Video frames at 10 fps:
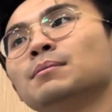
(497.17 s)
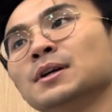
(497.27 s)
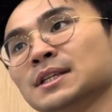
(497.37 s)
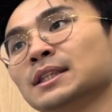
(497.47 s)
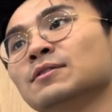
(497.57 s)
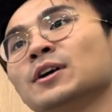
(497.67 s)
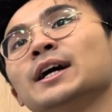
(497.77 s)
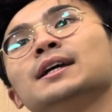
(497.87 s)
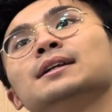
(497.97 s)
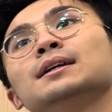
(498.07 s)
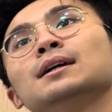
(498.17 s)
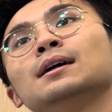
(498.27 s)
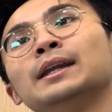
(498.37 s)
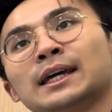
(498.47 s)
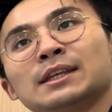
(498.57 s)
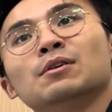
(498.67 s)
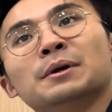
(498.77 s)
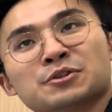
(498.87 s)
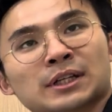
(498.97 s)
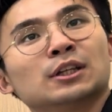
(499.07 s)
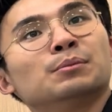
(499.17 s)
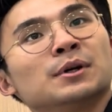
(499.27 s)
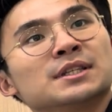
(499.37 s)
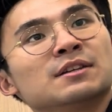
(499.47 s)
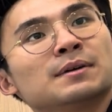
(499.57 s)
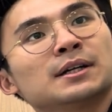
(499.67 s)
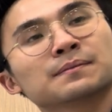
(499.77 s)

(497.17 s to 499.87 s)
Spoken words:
Positive, right? Negative will be attracted to positive.